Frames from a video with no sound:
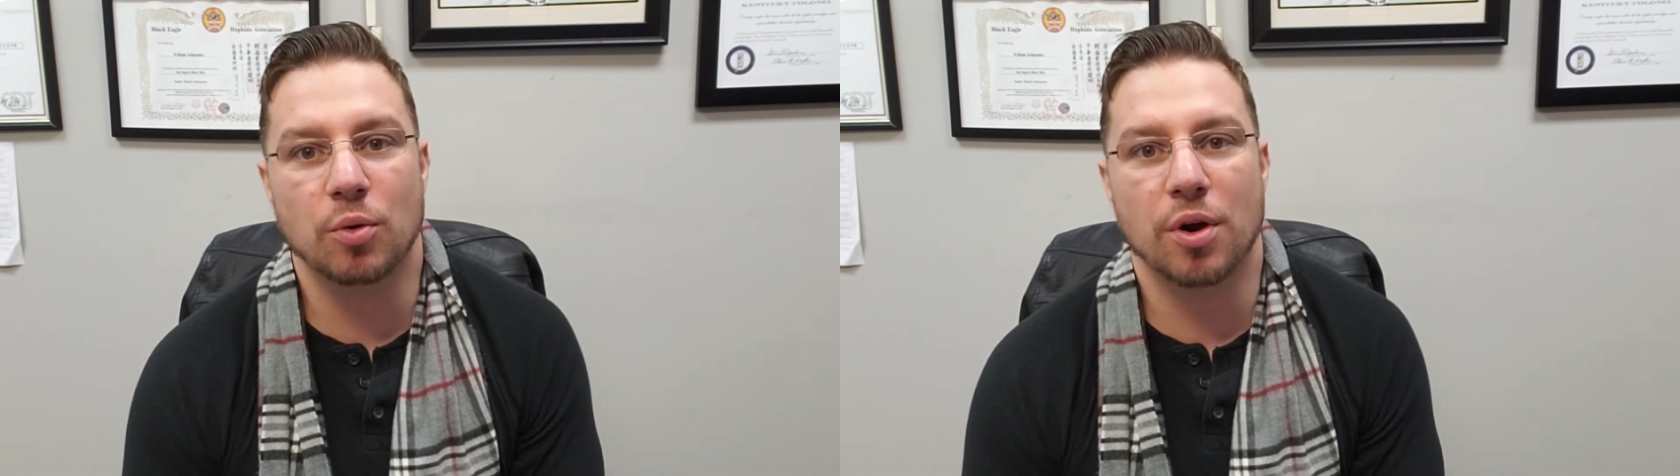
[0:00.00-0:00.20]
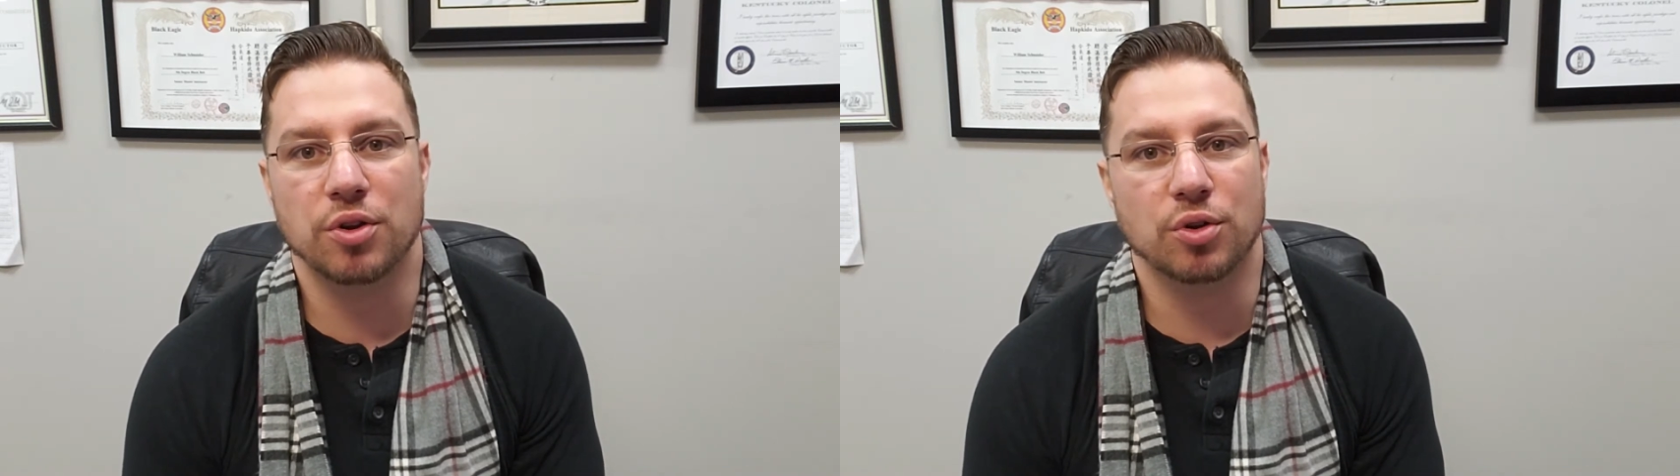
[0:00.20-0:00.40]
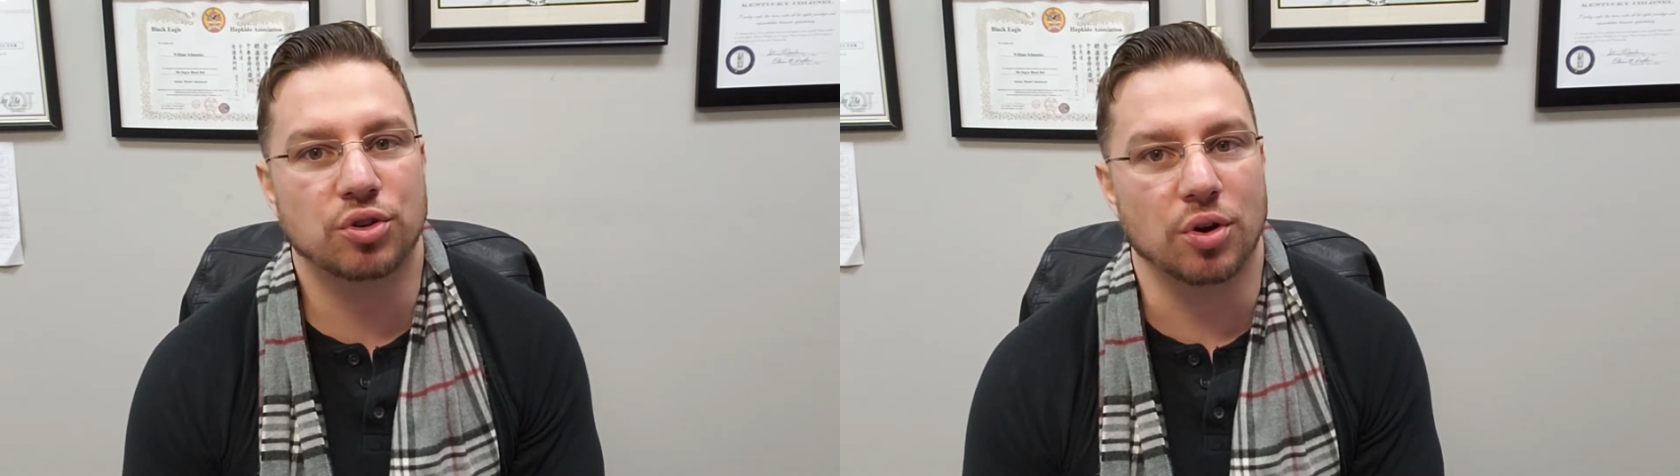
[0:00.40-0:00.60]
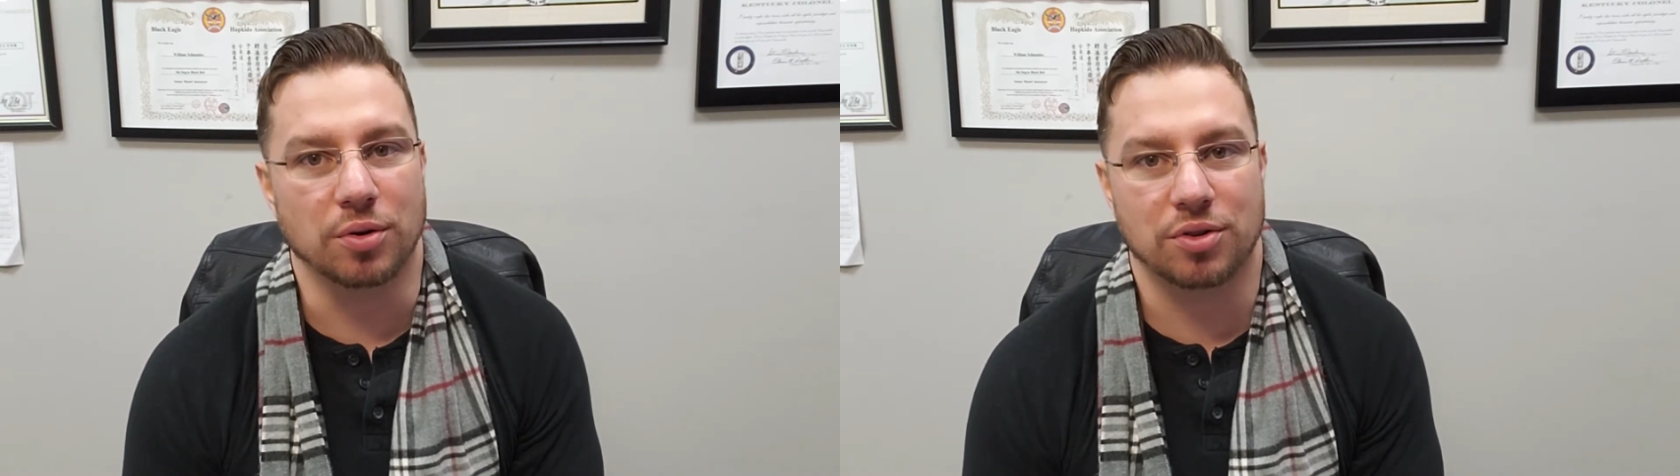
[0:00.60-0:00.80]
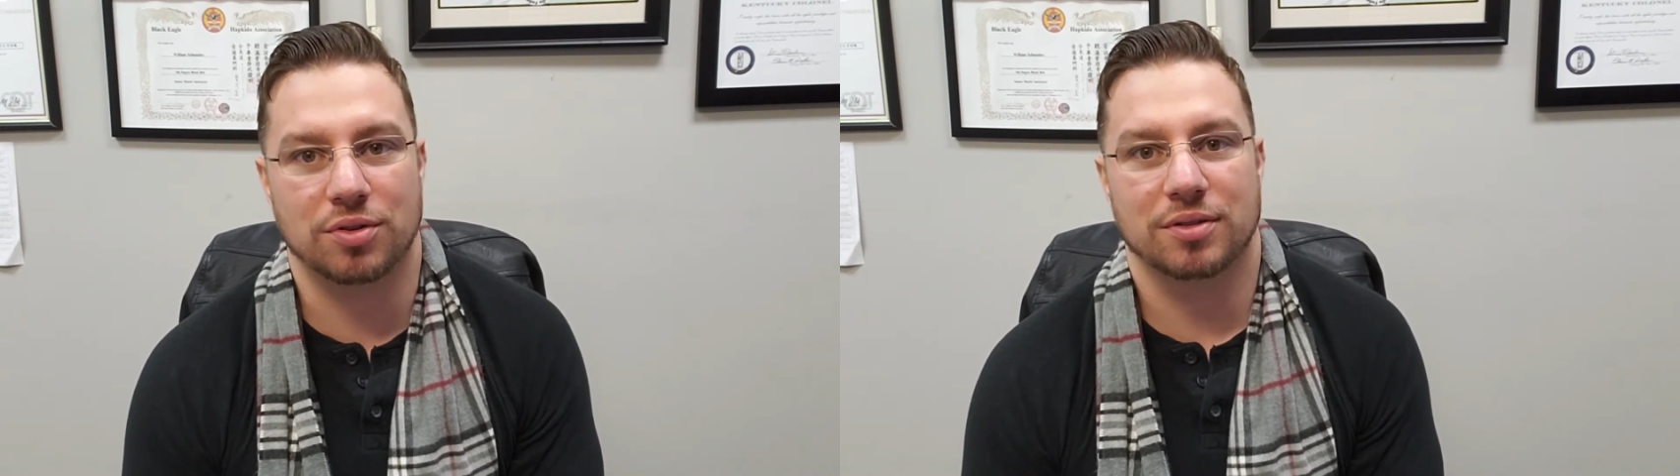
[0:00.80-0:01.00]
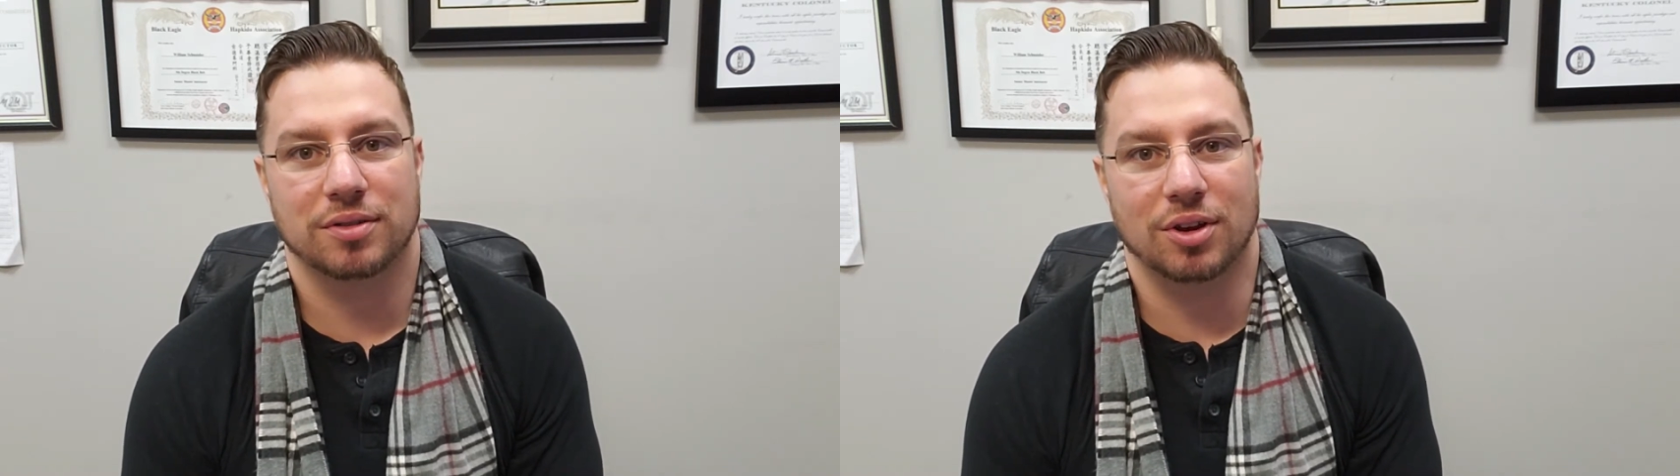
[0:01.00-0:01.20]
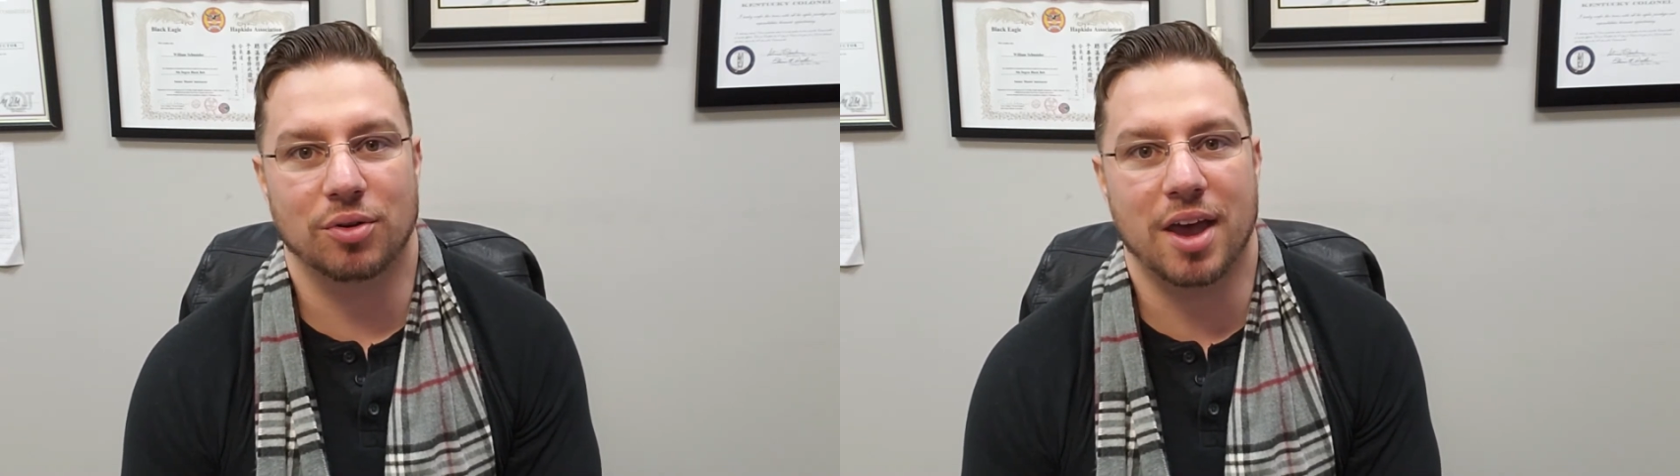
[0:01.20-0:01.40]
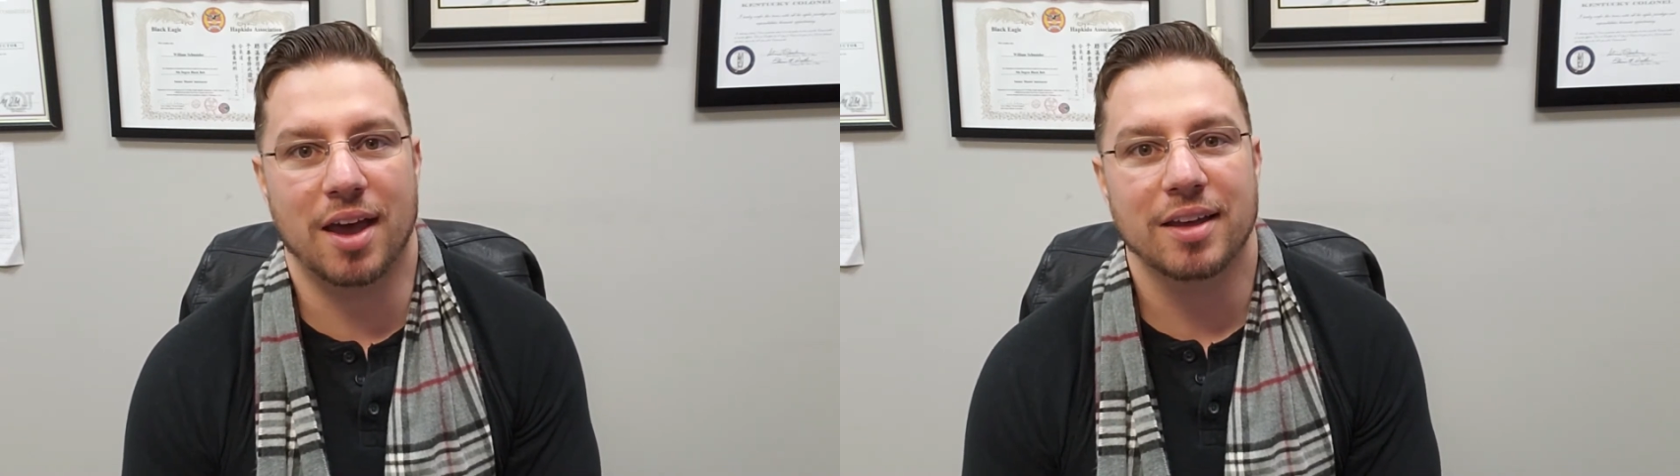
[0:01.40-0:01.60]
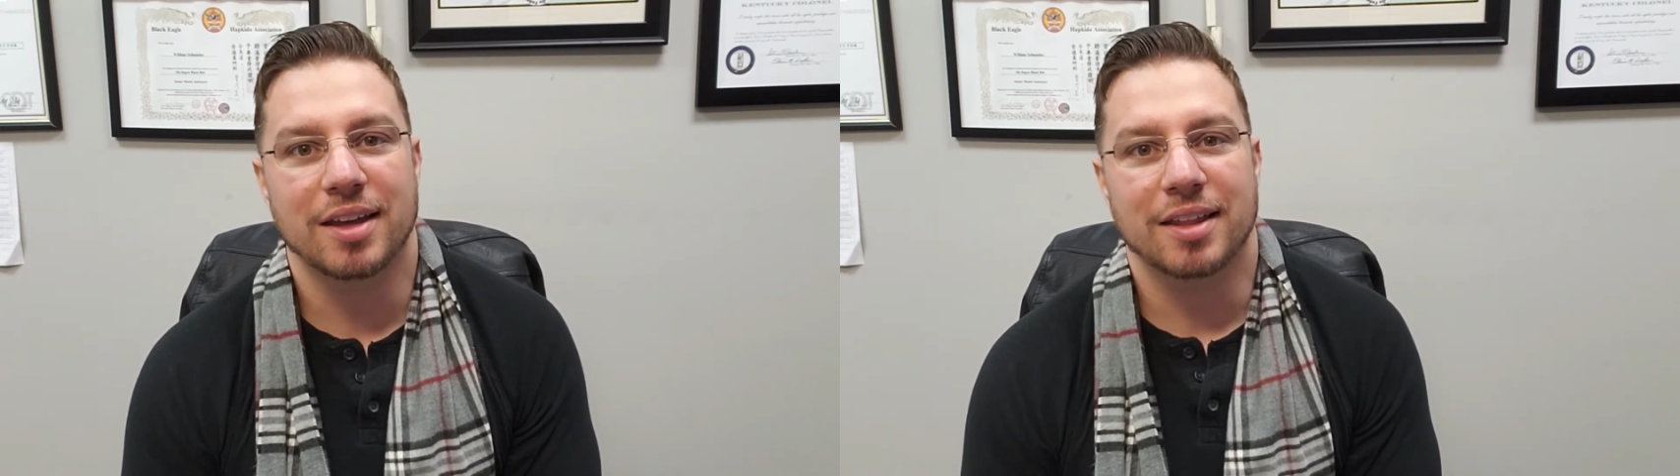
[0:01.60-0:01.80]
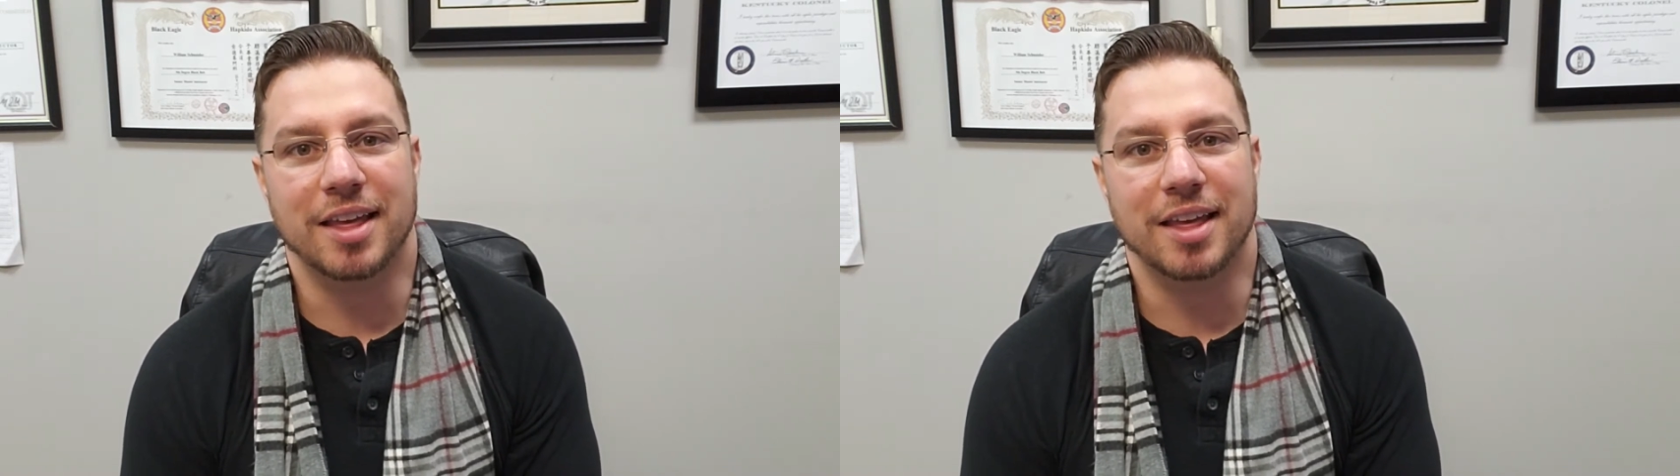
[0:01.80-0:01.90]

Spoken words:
wearing your shirts. Okay.